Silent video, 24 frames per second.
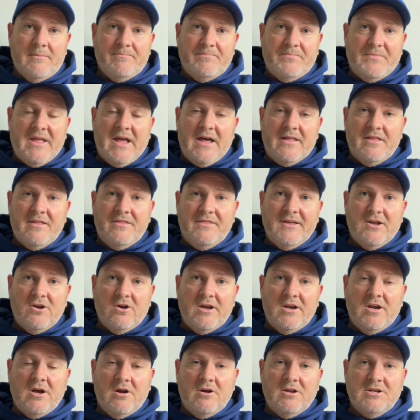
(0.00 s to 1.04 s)
The other thing
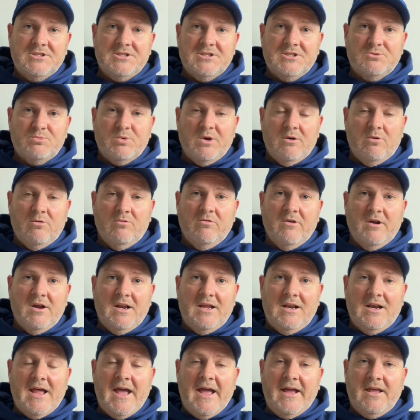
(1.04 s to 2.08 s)
I noticed is we were
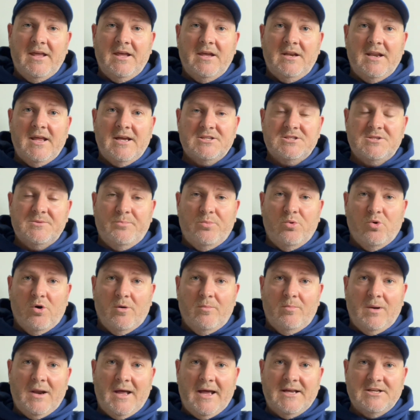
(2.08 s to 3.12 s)
really lacking in our
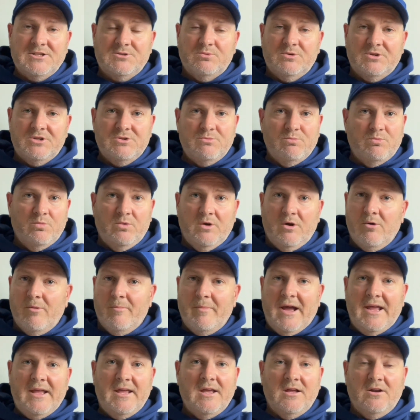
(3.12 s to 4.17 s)
support players. We were
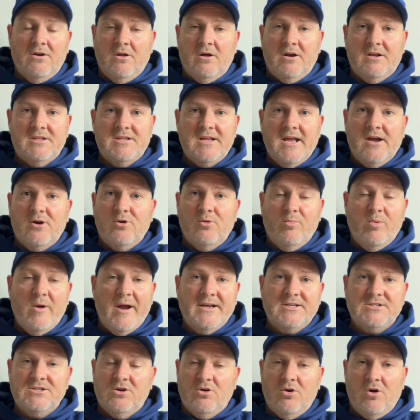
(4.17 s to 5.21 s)
making a lot of tackle
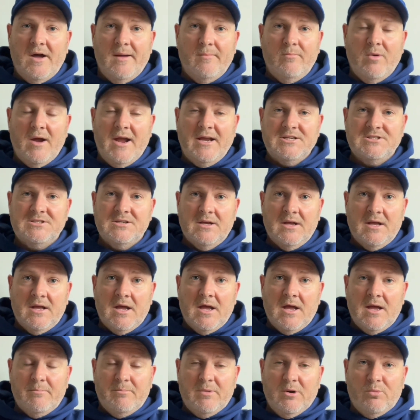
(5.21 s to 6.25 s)
breaks and line breaks,
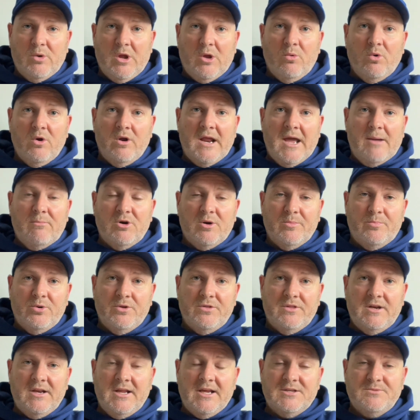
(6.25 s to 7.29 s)
but we weren't able to put
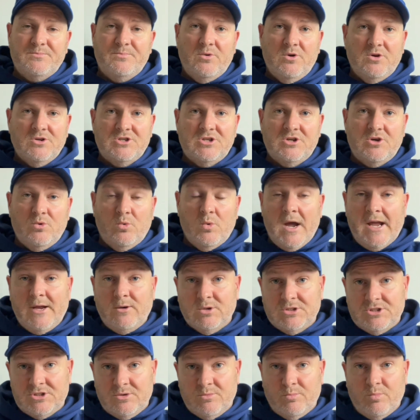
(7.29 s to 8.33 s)
the next person away,
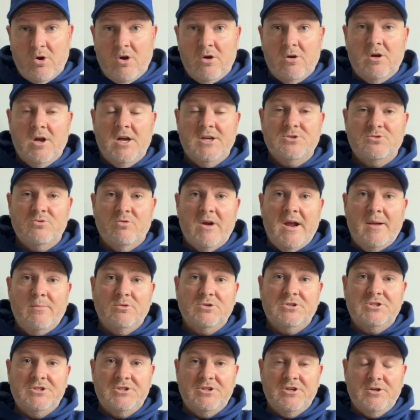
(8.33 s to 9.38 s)
which the Broncos were able
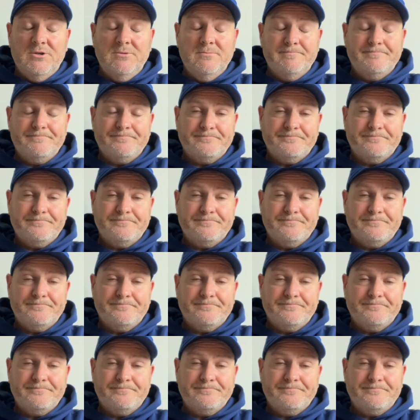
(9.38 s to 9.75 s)
to do.